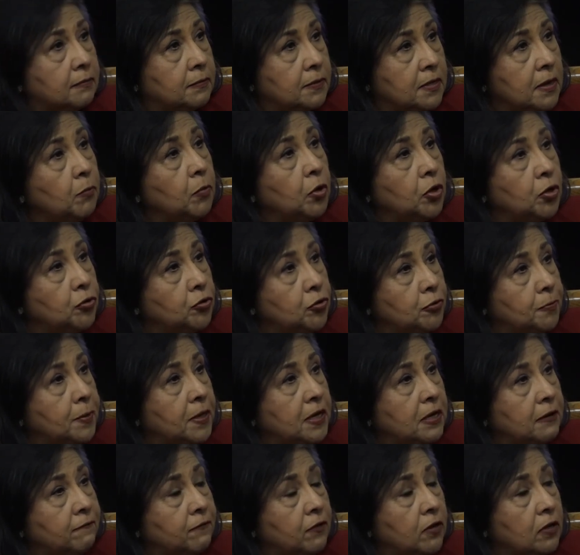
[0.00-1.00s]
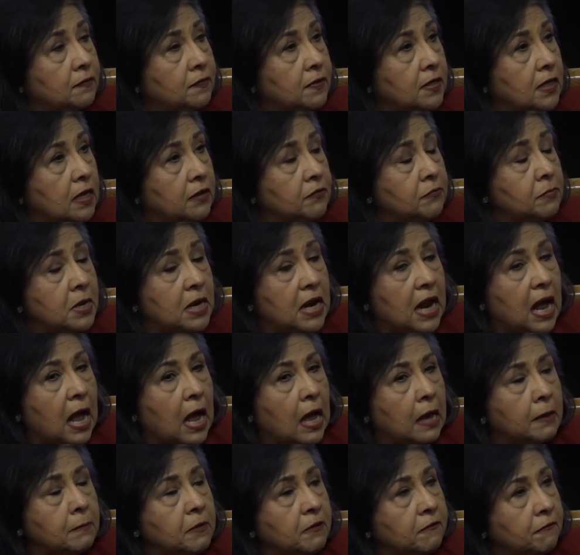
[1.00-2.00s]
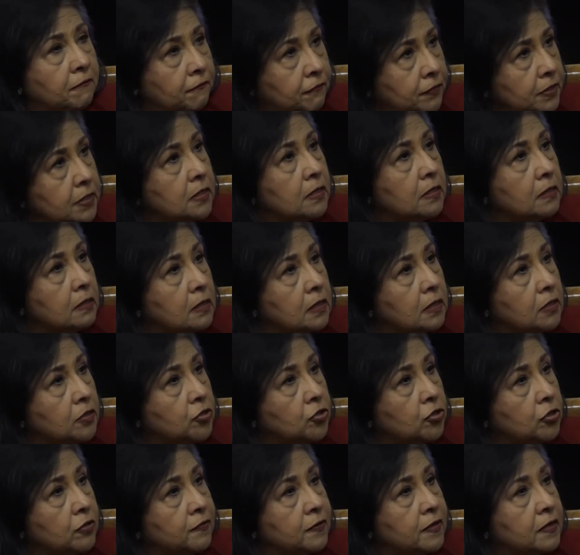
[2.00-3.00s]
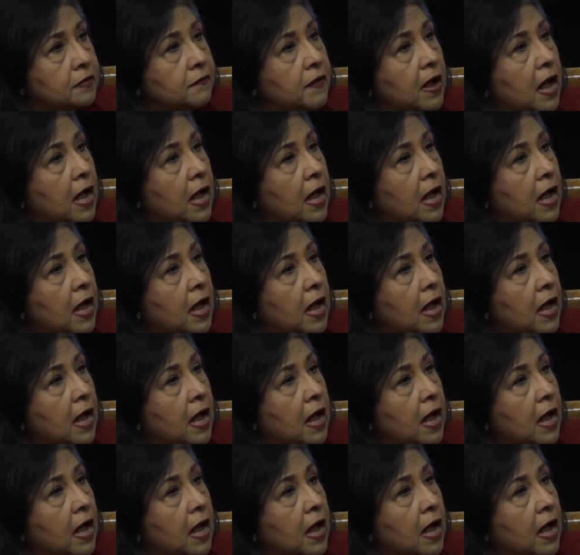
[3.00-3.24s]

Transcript: someone who's been involved in government, I'm a fiscal conservative.